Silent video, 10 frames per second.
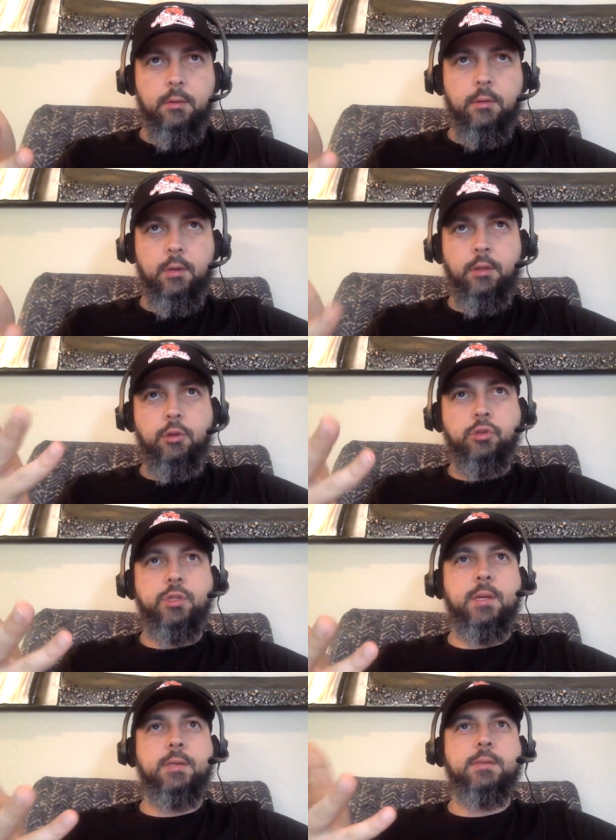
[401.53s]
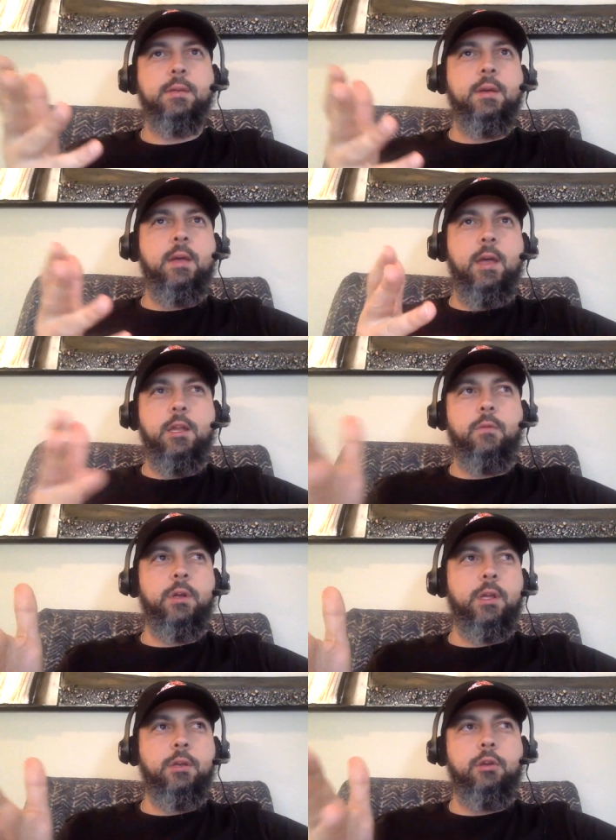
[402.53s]
Okay, those things
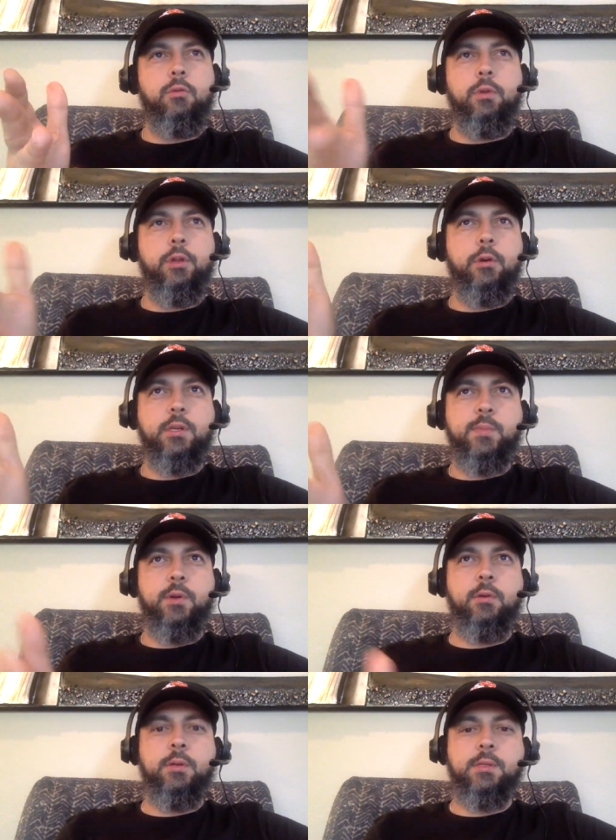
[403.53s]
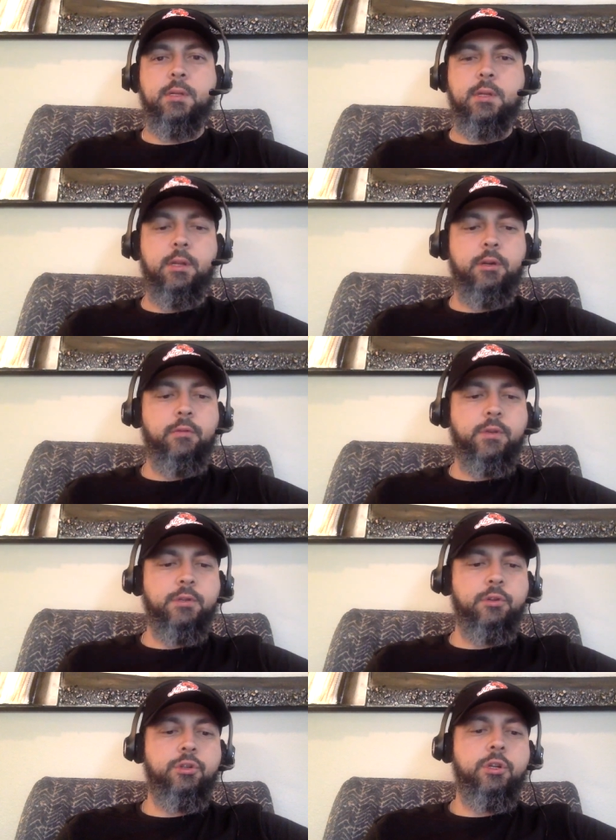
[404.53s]
anyone can do with no experience in clinical
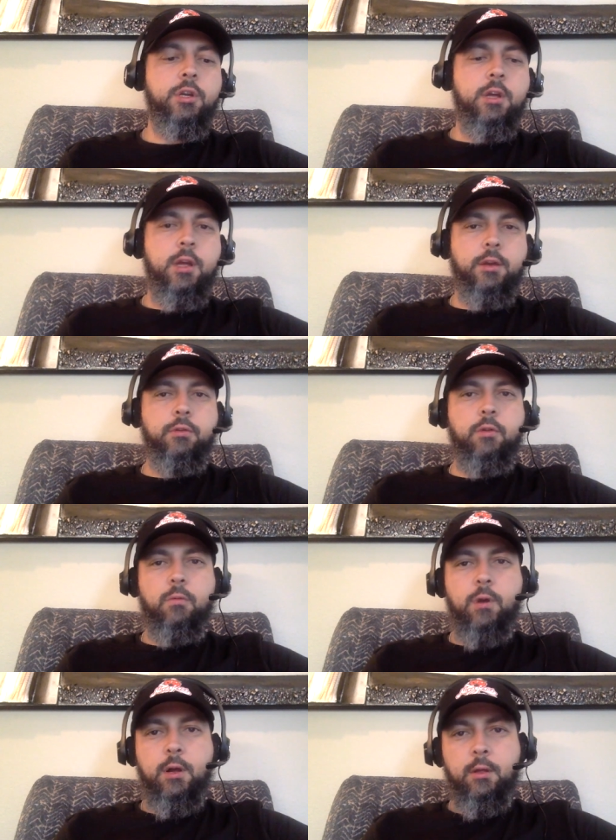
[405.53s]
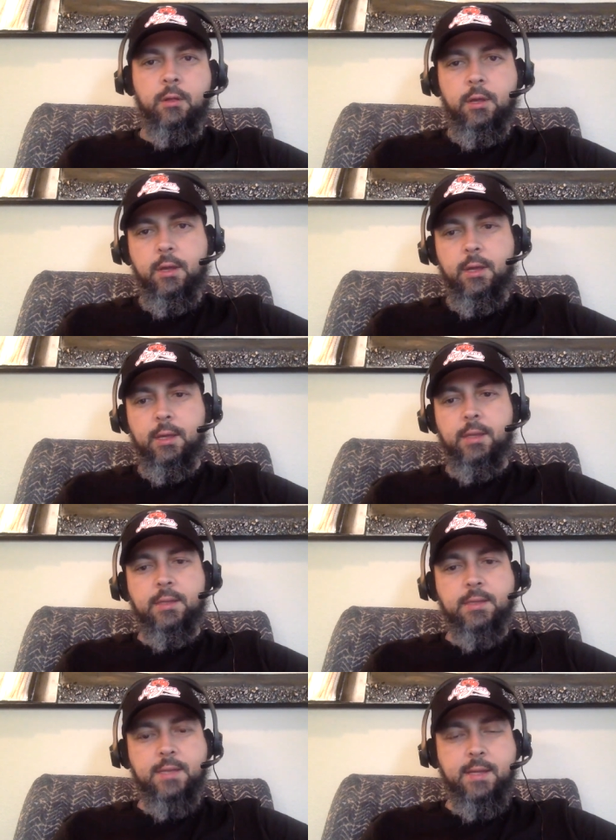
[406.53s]
research and do it well and get
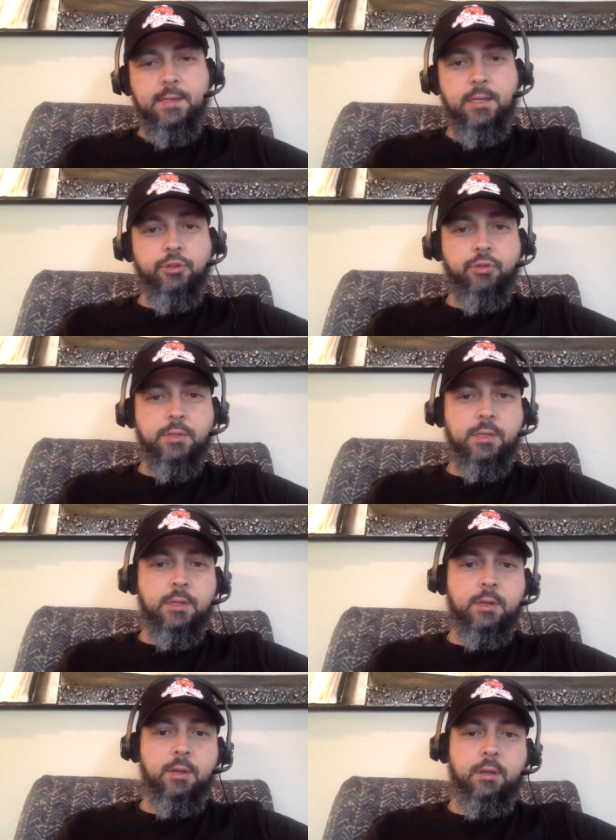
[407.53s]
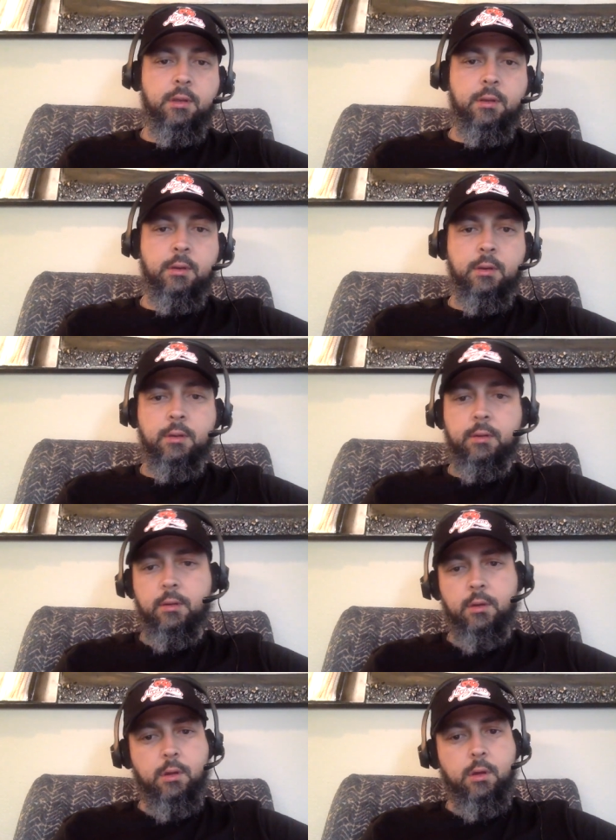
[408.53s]
the sites interested in
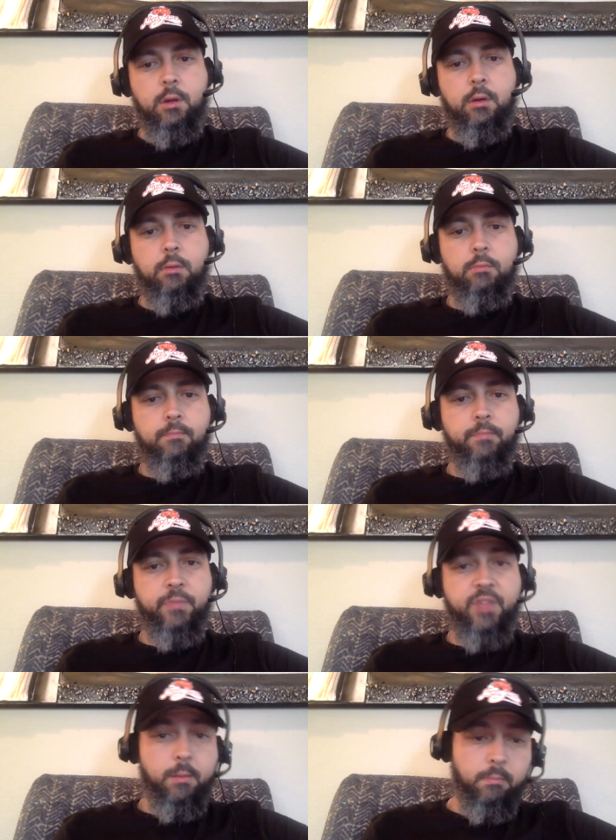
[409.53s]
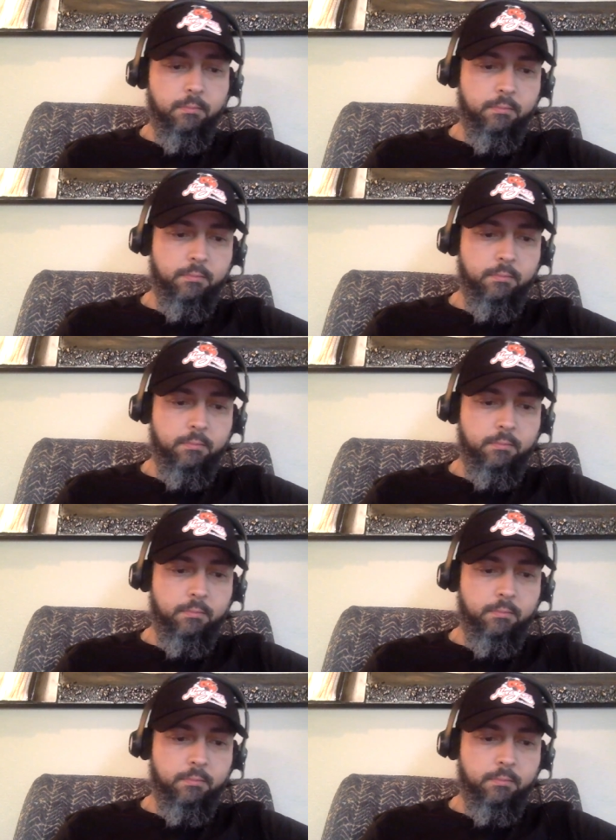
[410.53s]
uh, them.